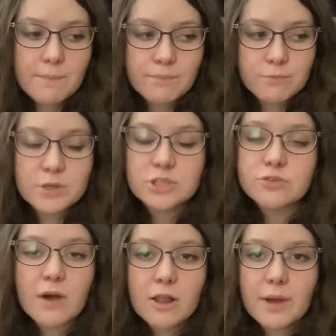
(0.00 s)
we do
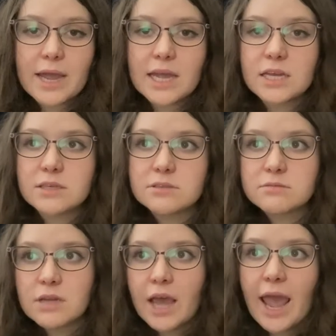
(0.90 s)
follow
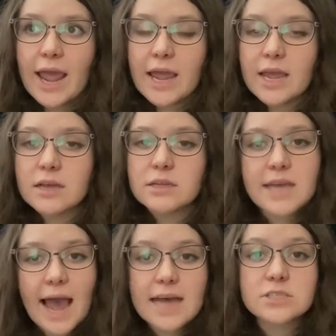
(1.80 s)
a
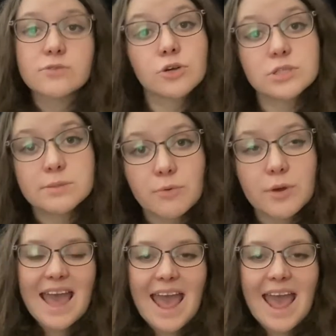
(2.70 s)
cast of girls and boys,